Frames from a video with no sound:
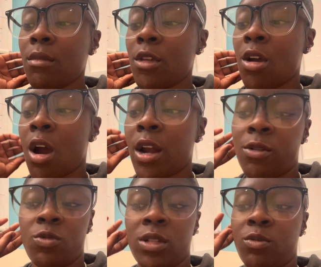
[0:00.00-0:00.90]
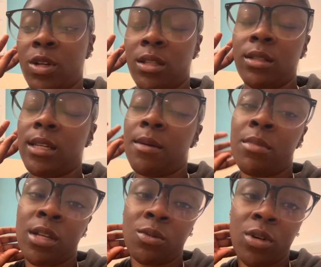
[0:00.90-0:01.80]
Cardin was 10
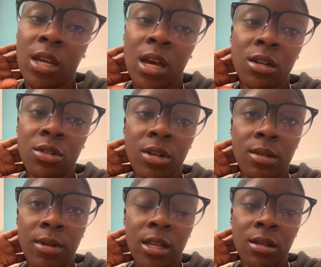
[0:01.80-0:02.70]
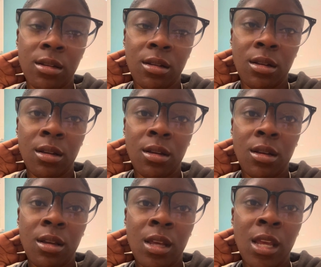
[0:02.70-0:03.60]
months when he got his transplant.
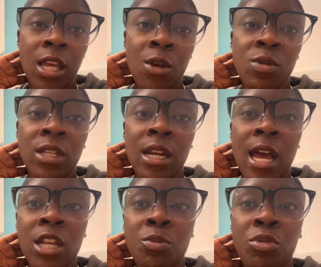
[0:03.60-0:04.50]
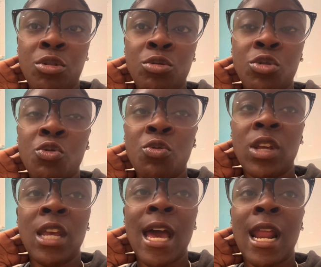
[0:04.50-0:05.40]
He was in a hospital he
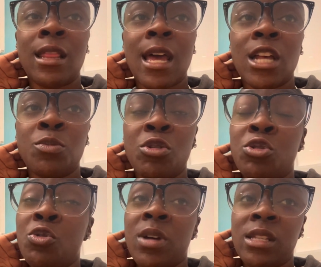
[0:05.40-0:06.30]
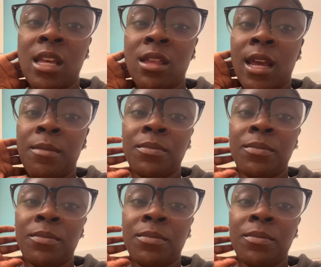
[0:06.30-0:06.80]
got out the hospital 2 months after that.